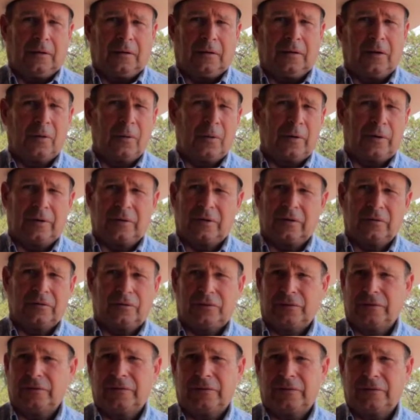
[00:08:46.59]
going a
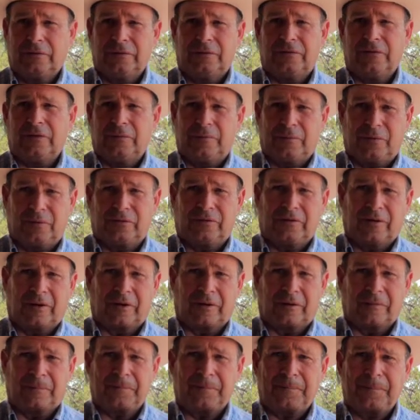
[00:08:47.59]
gazillion feet per
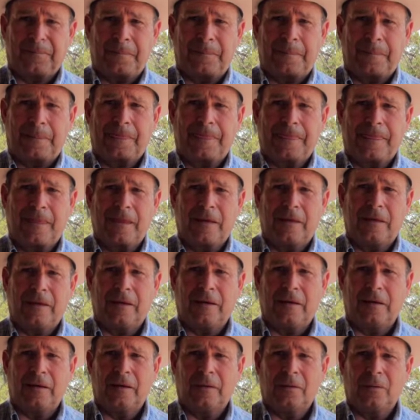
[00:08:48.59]
second,
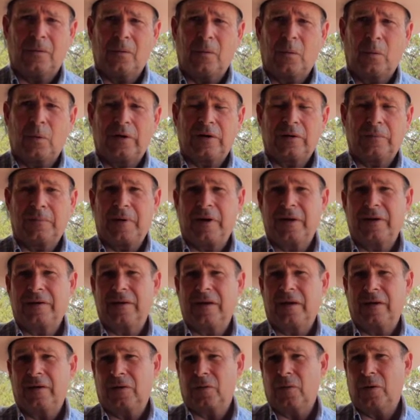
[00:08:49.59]
then we could make
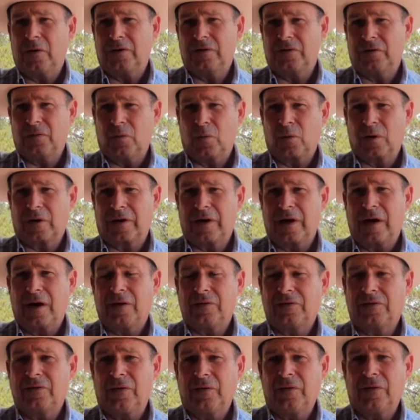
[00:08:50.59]
that equation work
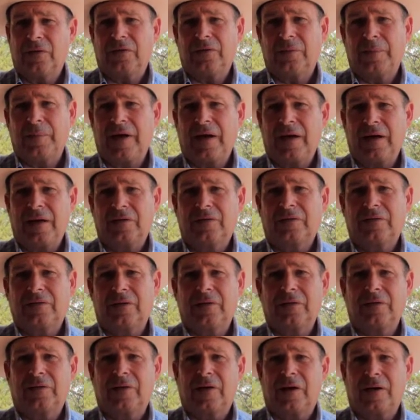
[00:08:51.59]
out so that the mass
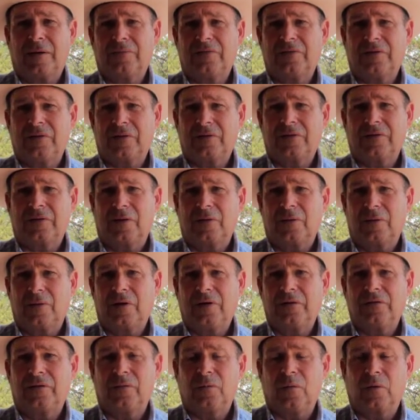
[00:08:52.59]
times the
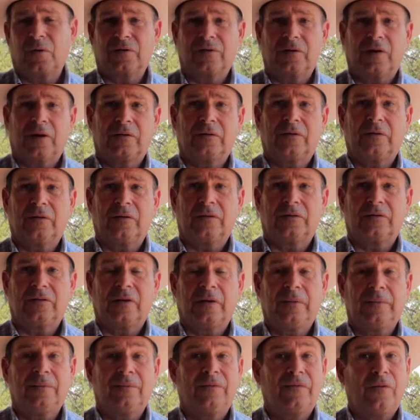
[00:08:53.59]
acceleration works out to the
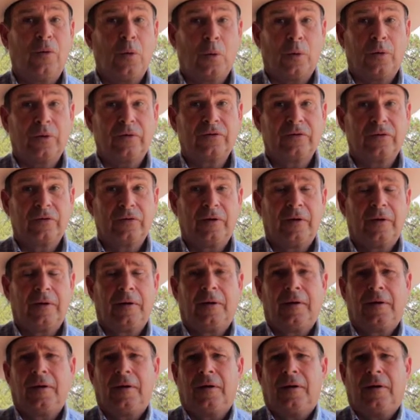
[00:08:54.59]
same force
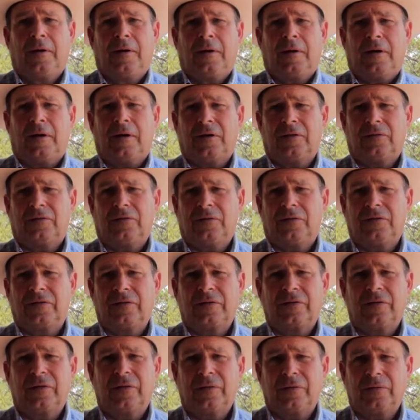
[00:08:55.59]
as the
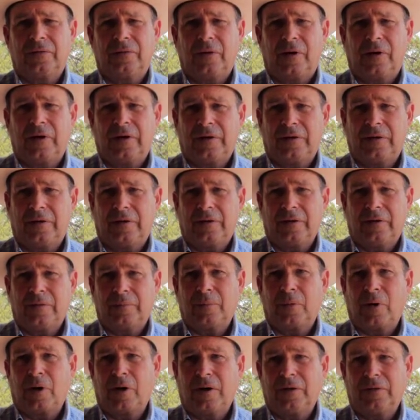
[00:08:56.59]
600 grain
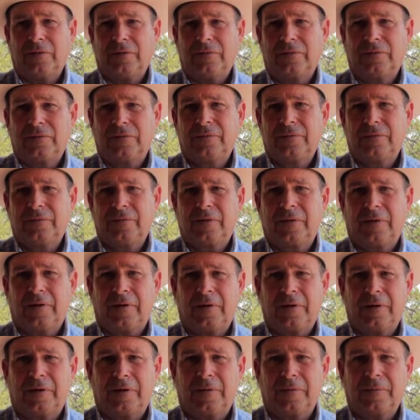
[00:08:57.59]
bronze
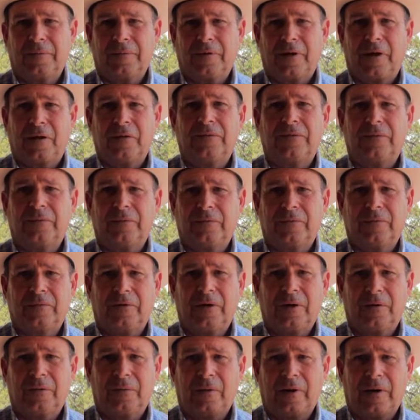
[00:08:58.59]
elephant
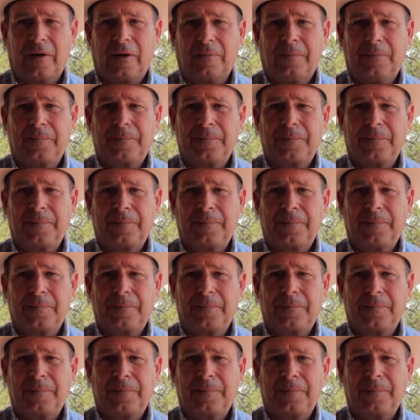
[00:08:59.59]
gun round.